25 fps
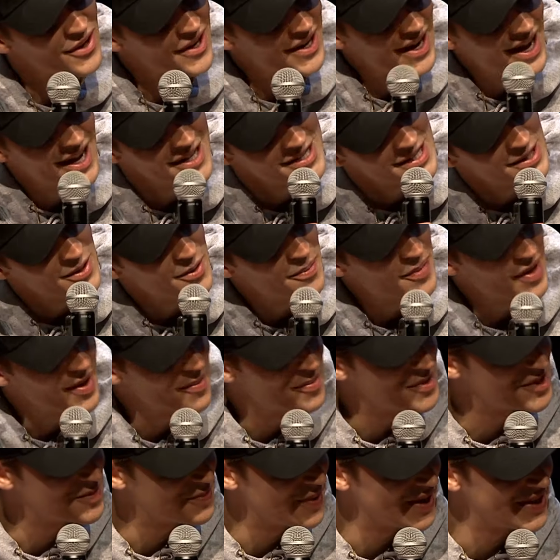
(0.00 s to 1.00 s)
nice little bit of
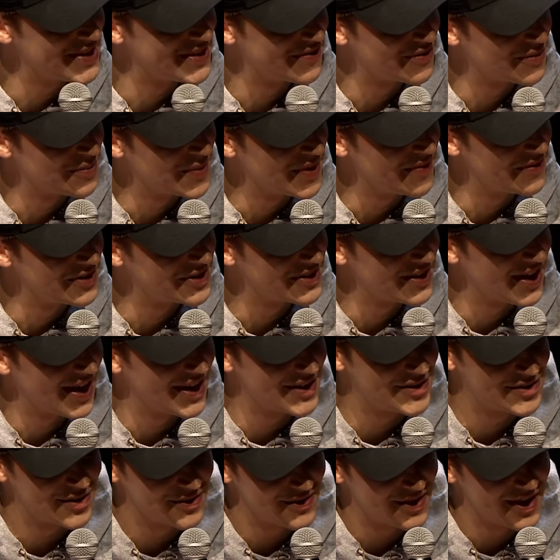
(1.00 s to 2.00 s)
perspective from either side.
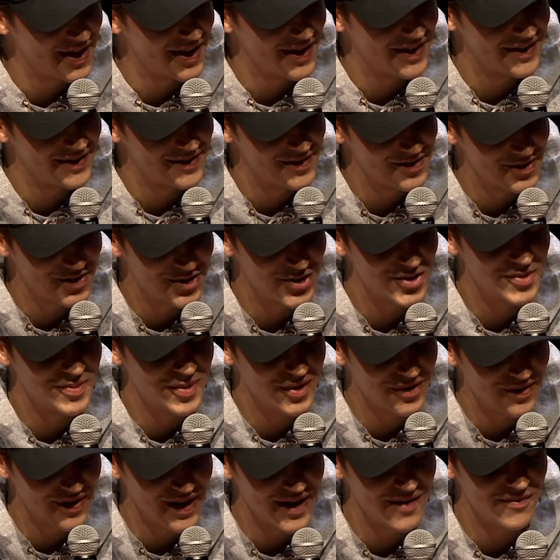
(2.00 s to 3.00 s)
So yeah, super
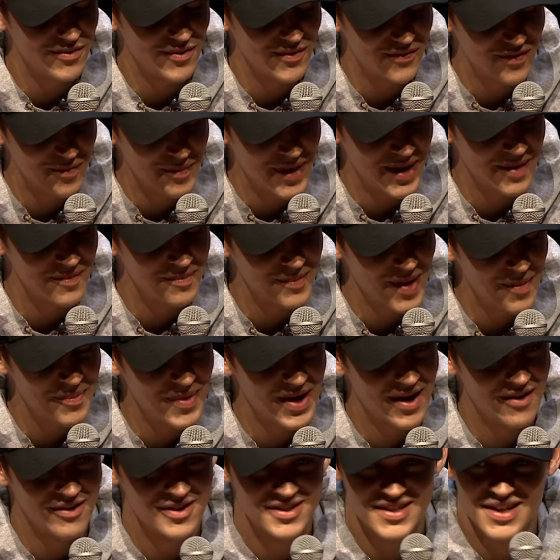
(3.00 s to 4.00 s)
grateful for my
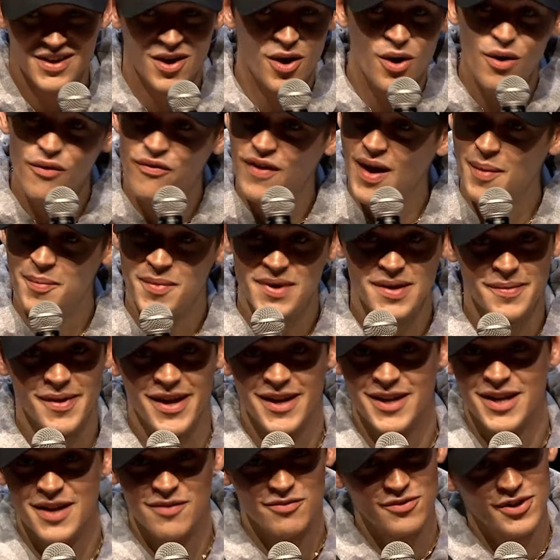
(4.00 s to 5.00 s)
parents and the whole family, man.
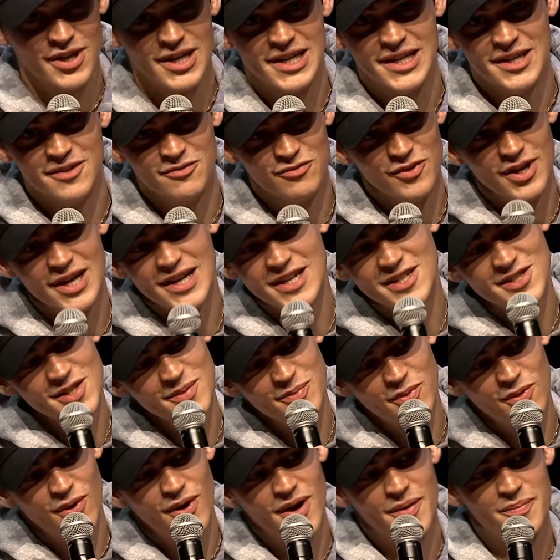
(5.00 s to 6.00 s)
They've really, really
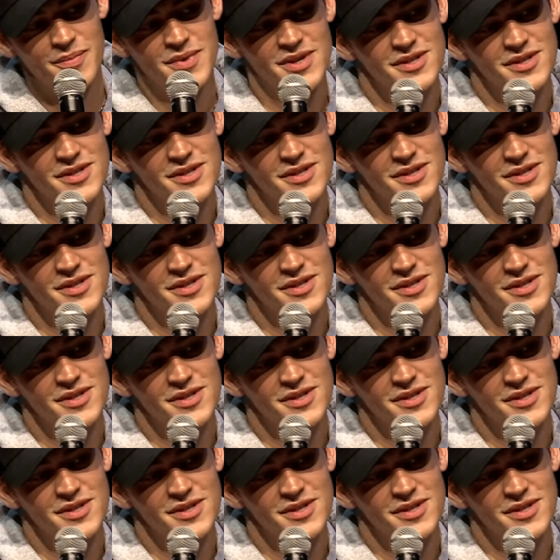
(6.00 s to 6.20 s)
supported me,